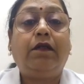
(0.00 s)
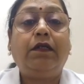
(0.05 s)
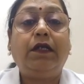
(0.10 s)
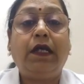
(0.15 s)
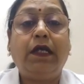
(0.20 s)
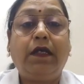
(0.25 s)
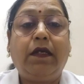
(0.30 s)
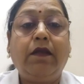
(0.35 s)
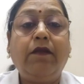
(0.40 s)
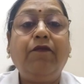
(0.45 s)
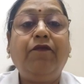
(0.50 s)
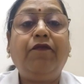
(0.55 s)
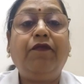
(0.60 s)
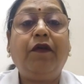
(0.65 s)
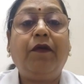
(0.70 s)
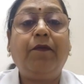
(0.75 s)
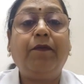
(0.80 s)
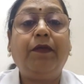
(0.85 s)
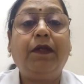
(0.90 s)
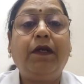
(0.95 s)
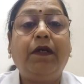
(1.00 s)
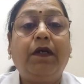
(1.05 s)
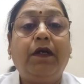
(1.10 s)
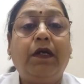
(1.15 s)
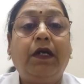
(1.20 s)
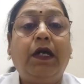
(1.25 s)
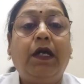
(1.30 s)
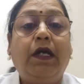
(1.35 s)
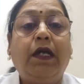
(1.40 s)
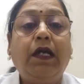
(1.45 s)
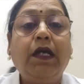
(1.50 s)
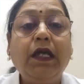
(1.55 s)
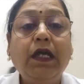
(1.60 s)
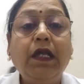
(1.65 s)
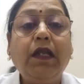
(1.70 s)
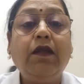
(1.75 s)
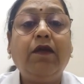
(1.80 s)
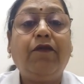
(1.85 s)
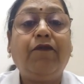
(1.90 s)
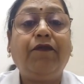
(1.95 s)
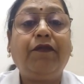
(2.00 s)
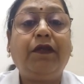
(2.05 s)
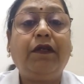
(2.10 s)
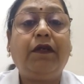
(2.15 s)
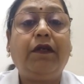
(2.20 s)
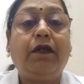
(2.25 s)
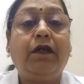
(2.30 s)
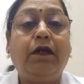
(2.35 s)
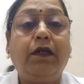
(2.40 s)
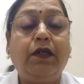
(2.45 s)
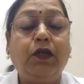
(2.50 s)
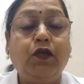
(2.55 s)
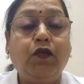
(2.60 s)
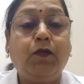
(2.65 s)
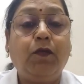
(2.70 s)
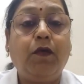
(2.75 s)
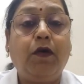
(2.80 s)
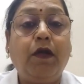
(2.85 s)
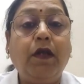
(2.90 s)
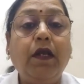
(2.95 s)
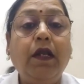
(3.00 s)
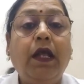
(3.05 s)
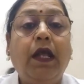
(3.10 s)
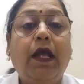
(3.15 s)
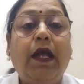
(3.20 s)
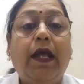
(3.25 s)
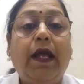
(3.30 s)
taken from the heel of the newborn